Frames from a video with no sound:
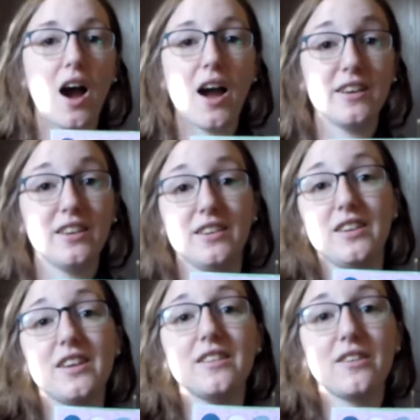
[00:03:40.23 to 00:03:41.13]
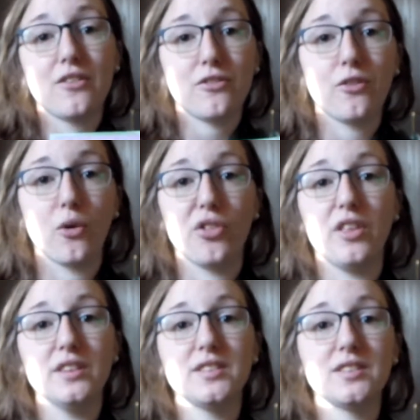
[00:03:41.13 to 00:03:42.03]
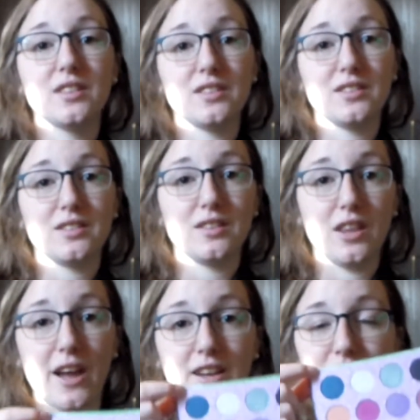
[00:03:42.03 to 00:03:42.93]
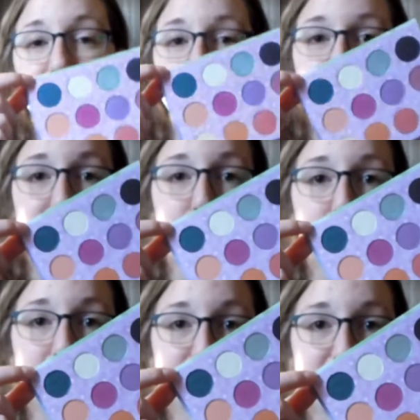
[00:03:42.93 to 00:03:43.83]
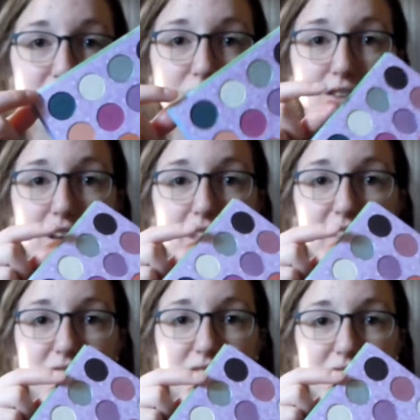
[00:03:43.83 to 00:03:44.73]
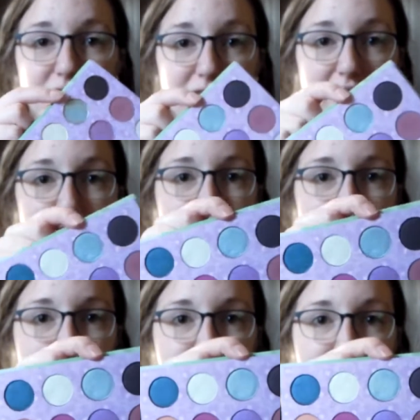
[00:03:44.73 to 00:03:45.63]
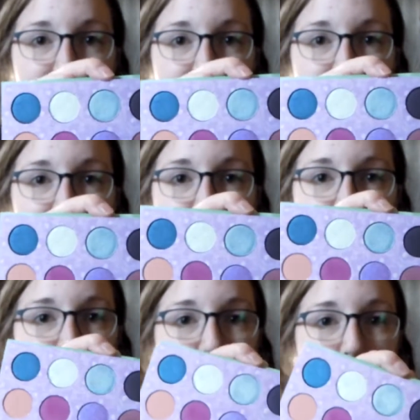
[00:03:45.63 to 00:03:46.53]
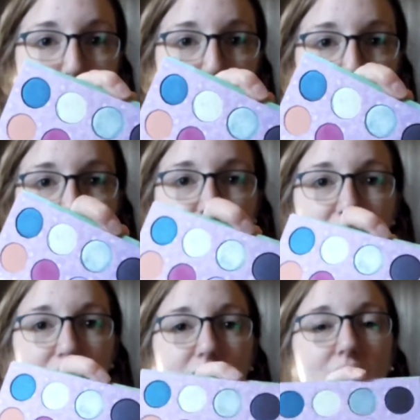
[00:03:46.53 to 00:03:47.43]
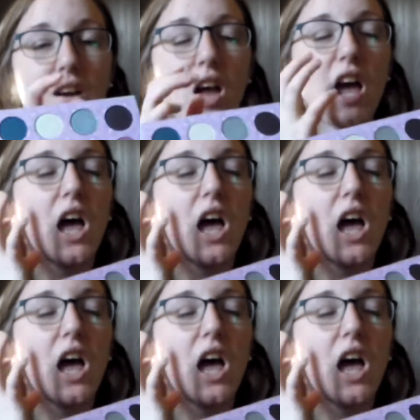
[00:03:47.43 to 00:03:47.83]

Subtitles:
I needed it for this like deep teal and this light blue teal.